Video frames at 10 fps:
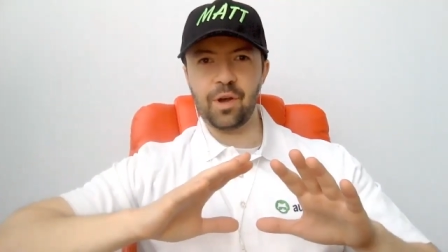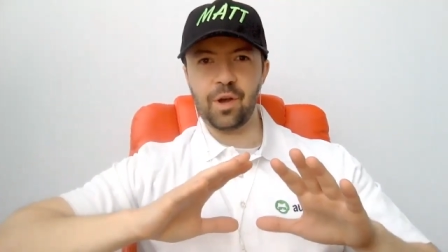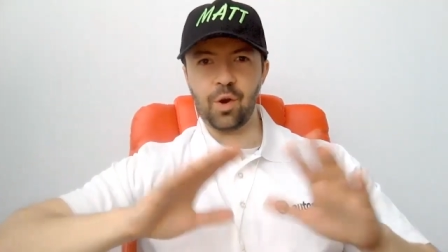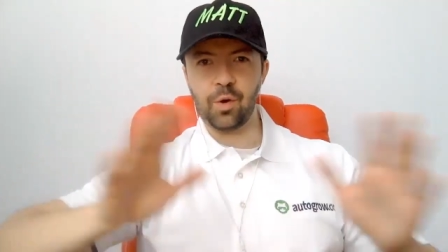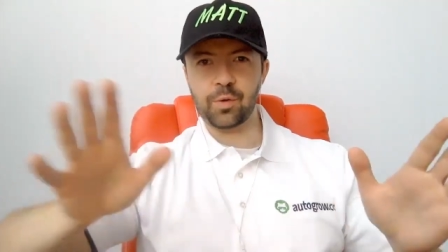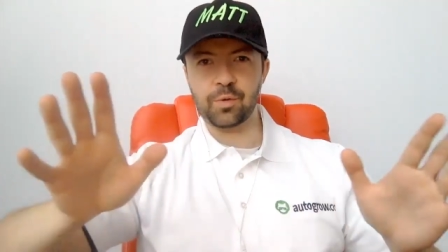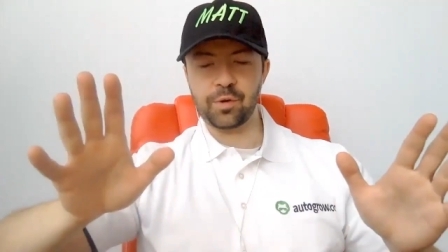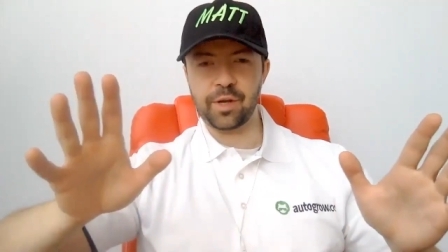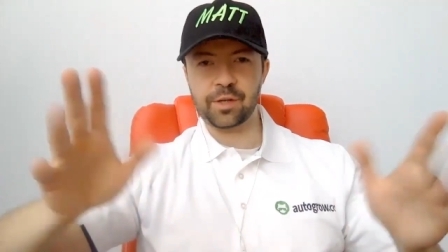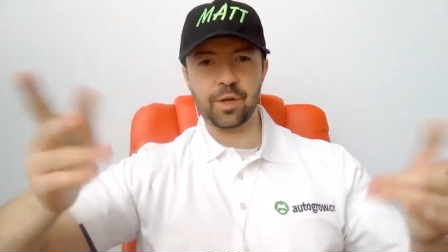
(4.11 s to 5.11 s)
autogrow
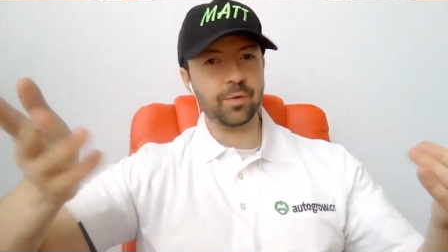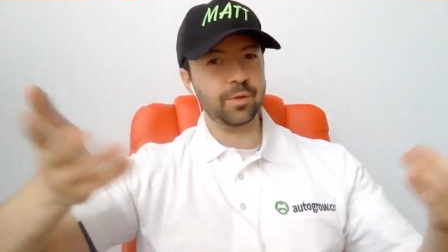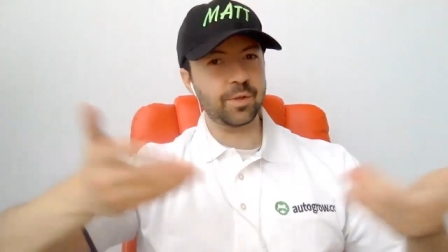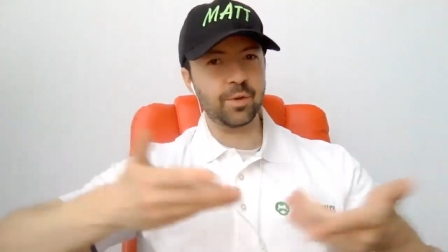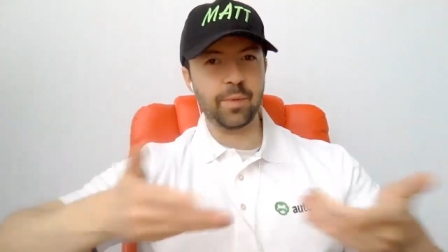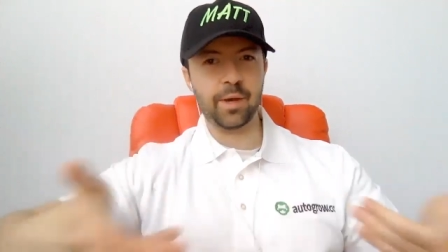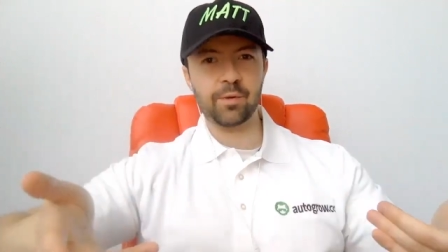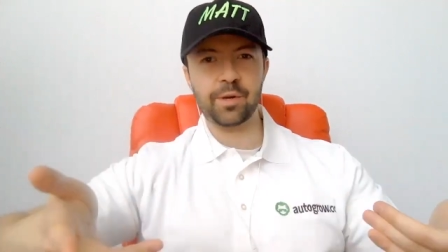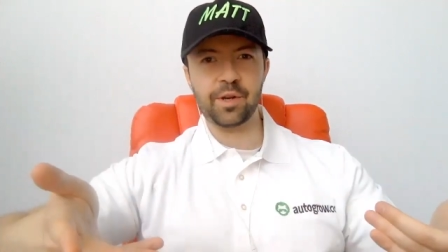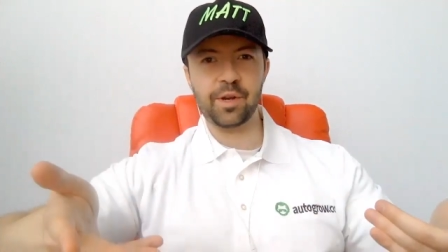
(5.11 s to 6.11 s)
dot co, as you may
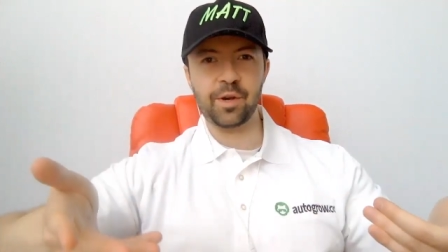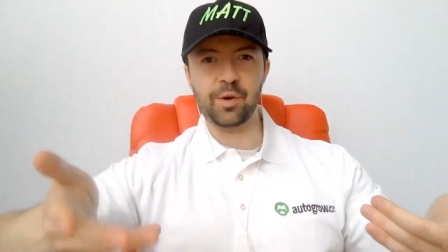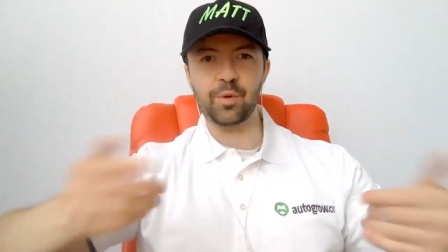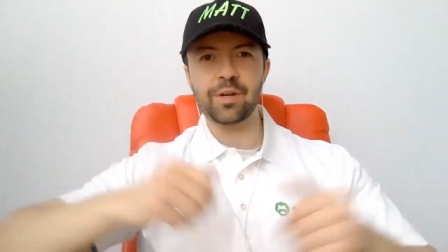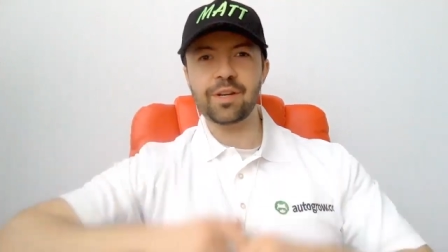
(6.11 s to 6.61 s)
already know.